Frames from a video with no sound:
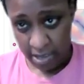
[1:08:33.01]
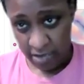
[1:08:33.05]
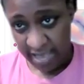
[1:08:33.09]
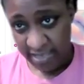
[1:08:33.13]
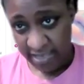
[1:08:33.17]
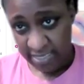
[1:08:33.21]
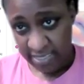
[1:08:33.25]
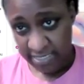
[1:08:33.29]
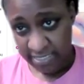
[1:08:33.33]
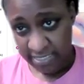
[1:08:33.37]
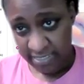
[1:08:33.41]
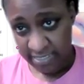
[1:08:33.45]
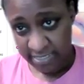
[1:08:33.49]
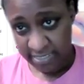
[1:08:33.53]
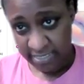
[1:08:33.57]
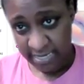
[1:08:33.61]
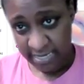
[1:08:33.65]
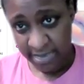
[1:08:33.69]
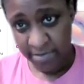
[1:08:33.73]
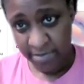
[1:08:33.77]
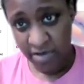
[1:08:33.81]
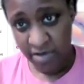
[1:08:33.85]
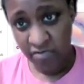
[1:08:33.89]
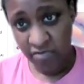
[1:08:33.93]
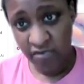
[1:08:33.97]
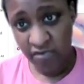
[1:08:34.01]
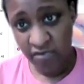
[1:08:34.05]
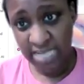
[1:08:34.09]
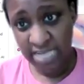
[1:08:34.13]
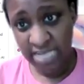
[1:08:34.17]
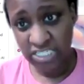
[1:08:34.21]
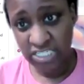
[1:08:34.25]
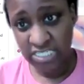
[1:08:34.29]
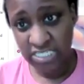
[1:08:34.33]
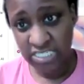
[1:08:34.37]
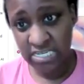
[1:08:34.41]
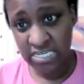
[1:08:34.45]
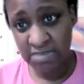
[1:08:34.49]
Okay, let me
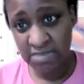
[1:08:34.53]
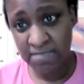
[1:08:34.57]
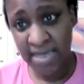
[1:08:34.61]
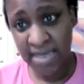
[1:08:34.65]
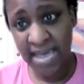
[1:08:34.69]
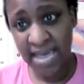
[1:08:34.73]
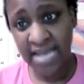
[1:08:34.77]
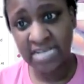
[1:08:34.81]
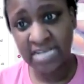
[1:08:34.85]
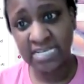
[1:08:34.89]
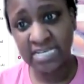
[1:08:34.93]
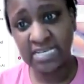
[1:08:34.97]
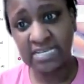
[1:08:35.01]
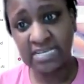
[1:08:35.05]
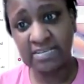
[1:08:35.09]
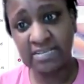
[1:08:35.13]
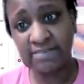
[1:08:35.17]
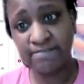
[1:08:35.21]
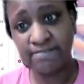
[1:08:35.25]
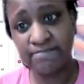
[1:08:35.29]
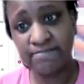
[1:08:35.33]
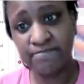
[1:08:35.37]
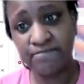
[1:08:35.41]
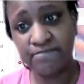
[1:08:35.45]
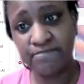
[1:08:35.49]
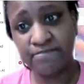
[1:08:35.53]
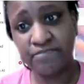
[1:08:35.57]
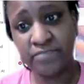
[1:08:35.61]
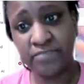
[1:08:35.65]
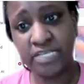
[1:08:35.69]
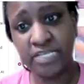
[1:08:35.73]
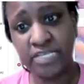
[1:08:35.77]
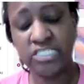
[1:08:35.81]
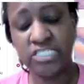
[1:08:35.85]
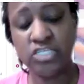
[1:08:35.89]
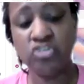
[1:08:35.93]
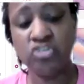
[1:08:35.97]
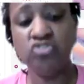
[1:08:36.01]
arrange it to the back
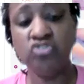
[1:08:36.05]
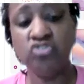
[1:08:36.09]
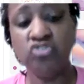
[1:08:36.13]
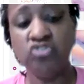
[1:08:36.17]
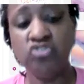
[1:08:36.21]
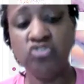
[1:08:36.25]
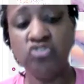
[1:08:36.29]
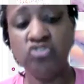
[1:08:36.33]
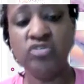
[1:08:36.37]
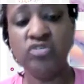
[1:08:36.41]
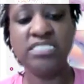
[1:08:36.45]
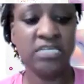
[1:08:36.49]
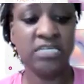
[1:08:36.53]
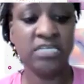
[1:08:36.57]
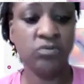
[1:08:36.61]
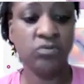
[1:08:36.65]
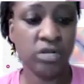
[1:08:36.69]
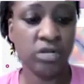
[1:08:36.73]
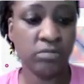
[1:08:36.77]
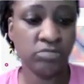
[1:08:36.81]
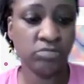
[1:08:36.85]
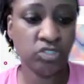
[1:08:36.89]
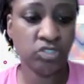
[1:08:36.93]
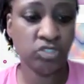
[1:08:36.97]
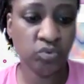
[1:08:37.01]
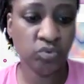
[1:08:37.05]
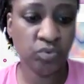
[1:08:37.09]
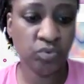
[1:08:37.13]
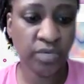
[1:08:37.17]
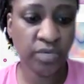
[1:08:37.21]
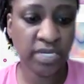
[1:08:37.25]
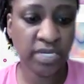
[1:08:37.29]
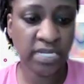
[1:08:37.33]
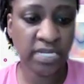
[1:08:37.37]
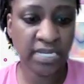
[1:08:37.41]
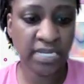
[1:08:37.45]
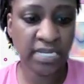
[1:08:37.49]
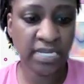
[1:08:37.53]
so you can see what I'm
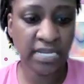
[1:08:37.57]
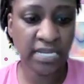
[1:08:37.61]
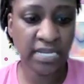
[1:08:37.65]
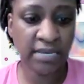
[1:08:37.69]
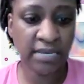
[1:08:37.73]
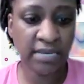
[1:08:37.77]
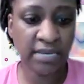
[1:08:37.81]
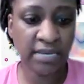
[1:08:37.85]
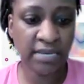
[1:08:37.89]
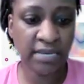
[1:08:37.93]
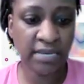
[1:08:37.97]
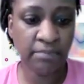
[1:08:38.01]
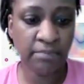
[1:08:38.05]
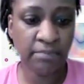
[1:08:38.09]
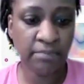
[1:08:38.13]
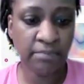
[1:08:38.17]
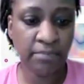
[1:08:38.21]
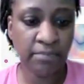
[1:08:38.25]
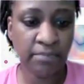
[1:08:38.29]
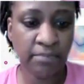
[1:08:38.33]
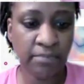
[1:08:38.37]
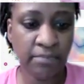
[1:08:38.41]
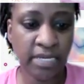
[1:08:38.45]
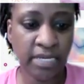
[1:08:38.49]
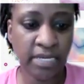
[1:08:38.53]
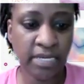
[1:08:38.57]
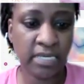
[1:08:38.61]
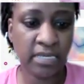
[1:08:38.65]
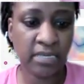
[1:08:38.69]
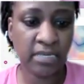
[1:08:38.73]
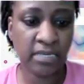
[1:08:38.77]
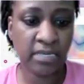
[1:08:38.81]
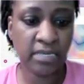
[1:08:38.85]
doing. Let me